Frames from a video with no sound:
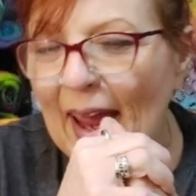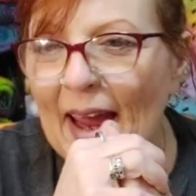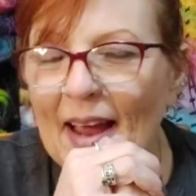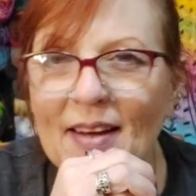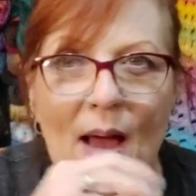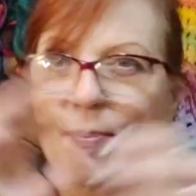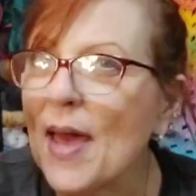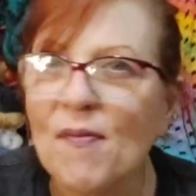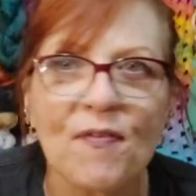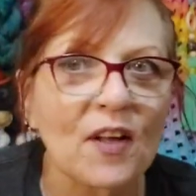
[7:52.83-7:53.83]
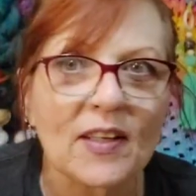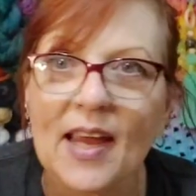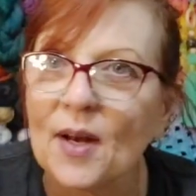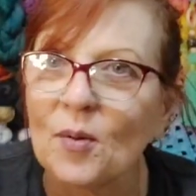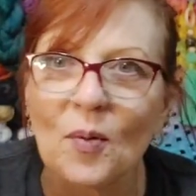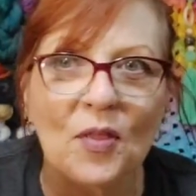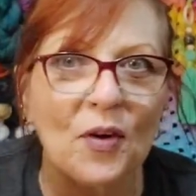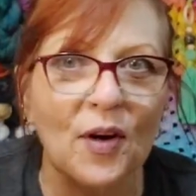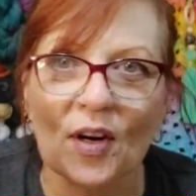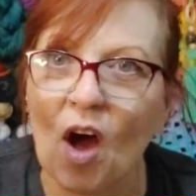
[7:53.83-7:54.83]
And I'm not affiliated with
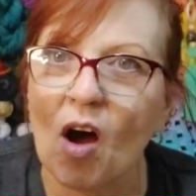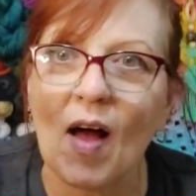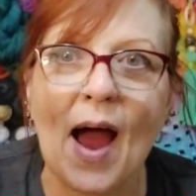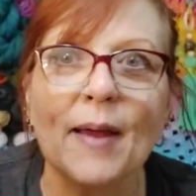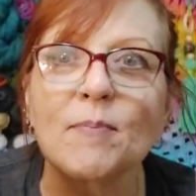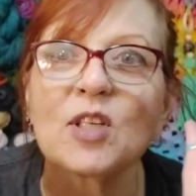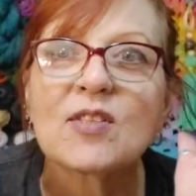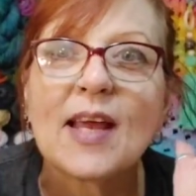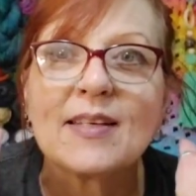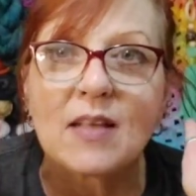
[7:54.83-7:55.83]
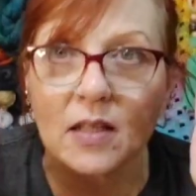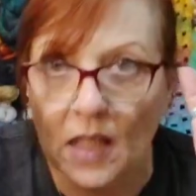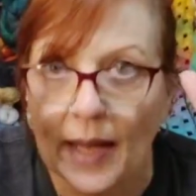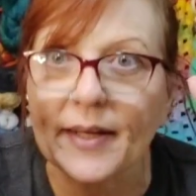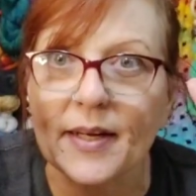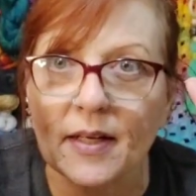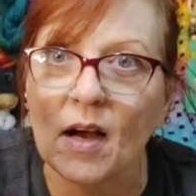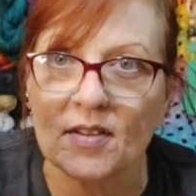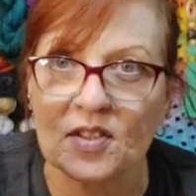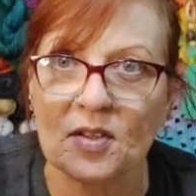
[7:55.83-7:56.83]
her at all. I'm just a delighted
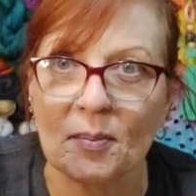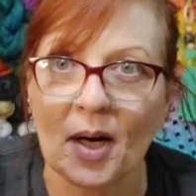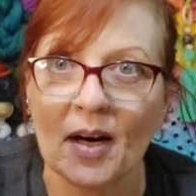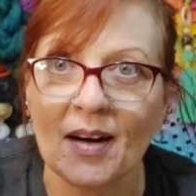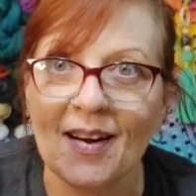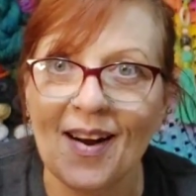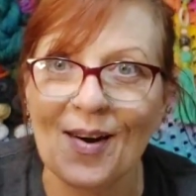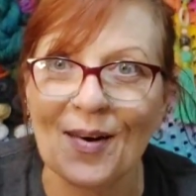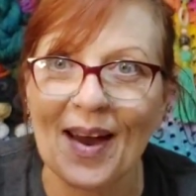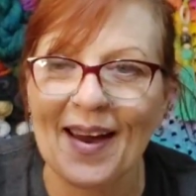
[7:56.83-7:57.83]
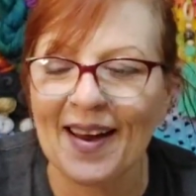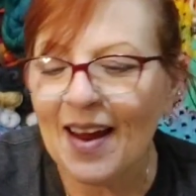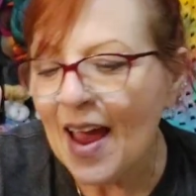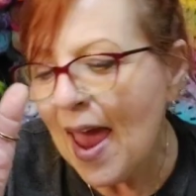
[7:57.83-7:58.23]
customer. Okay.